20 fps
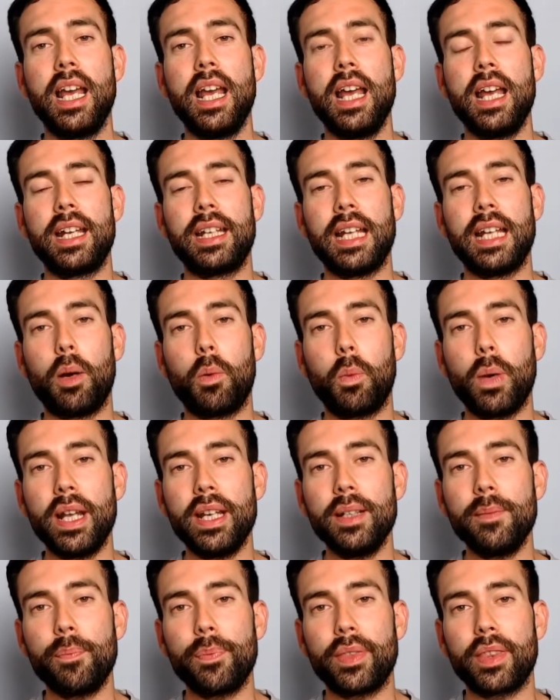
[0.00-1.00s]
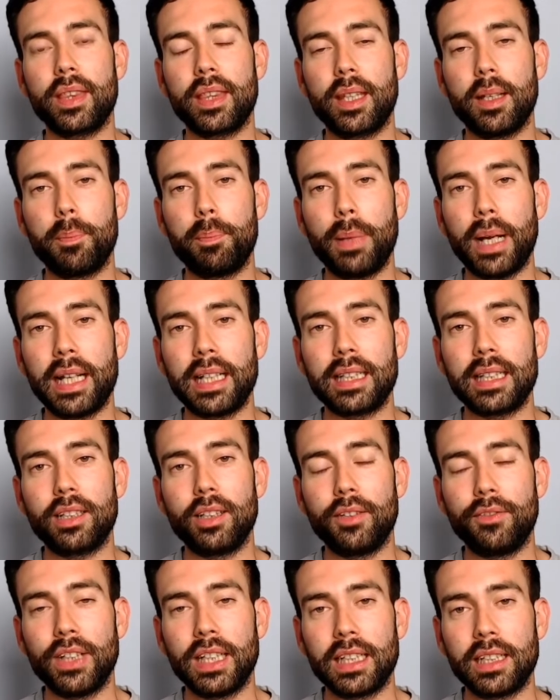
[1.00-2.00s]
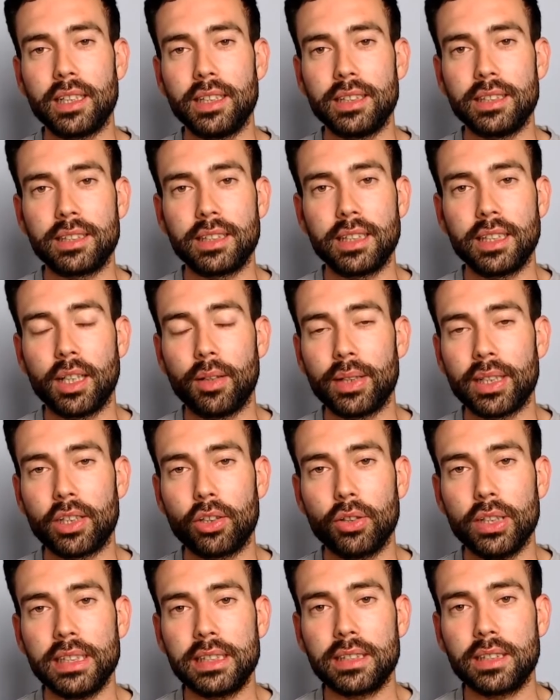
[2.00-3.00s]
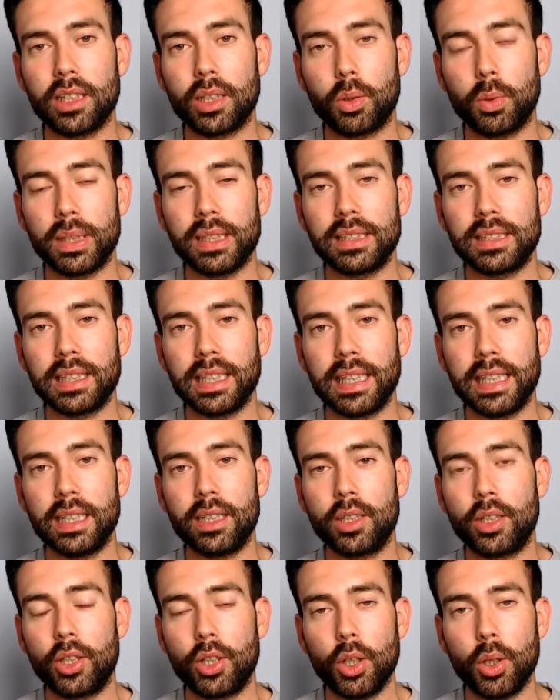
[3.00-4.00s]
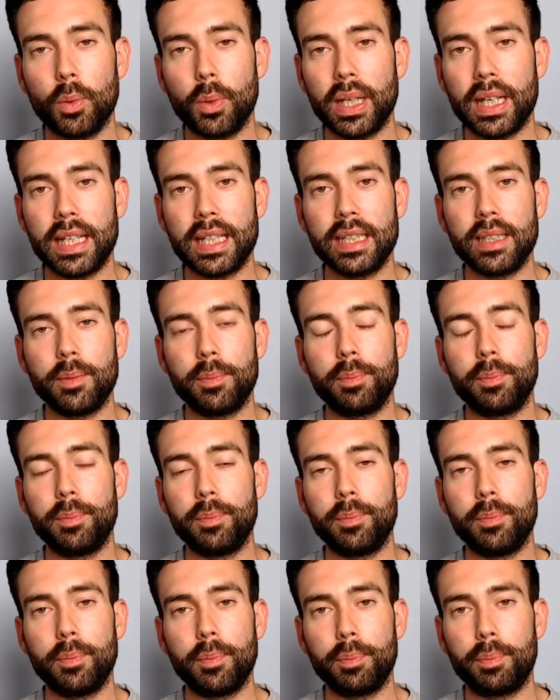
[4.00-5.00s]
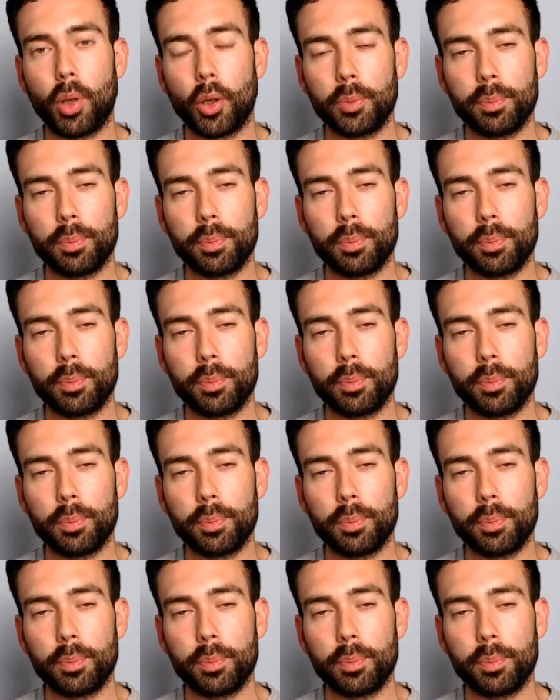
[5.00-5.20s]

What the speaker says: Now, when the Bank of England, you know, increased liquidity, QE, bond